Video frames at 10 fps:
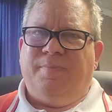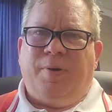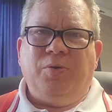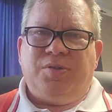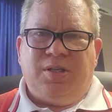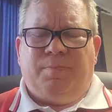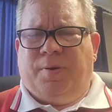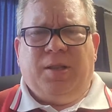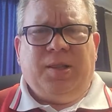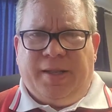posting
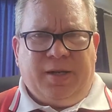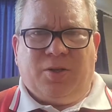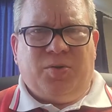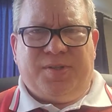political